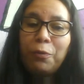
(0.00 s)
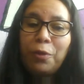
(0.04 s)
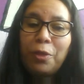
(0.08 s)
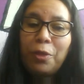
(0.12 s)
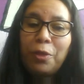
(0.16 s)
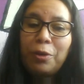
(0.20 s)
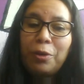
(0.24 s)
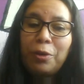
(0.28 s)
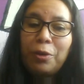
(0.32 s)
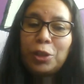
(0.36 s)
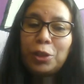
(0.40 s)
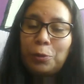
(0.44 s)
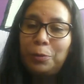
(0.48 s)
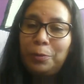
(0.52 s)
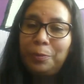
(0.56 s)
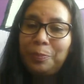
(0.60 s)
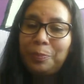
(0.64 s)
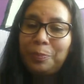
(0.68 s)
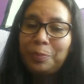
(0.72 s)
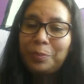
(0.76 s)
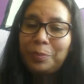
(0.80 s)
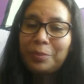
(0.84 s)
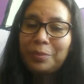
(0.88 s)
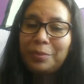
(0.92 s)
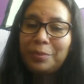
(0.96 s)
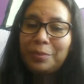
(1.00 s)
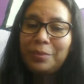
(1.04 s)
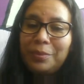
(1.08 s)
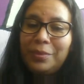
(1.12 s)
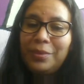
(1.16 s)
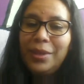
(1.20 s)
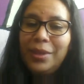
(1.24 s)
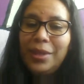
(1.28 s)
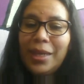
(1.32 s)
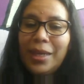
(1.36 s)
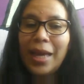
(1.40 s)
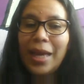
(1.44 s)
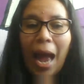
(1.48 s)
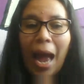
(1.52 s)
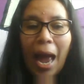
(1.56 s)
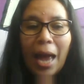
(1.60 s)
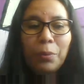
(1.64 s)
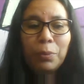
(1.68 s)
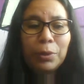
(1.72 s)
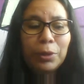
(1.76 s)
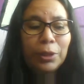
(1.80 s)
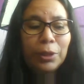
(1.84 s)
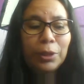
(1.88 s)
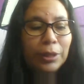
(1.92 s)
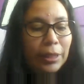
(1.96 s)
With no further ado,
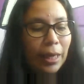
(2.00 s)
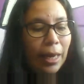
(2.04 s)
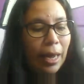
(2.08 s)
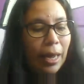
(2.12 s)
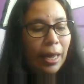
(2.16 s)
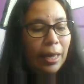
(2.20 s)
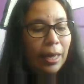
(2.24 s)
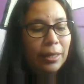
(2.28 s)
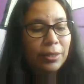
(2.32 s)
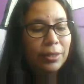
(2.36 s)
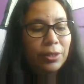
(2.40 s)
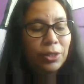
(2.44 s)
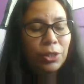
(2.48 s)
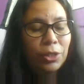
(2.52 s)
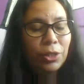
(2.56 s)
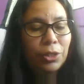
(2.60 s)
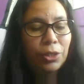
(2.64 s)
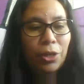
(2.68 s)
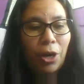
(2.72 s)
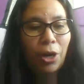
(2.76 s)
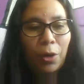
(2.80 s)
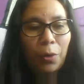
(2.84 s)
I will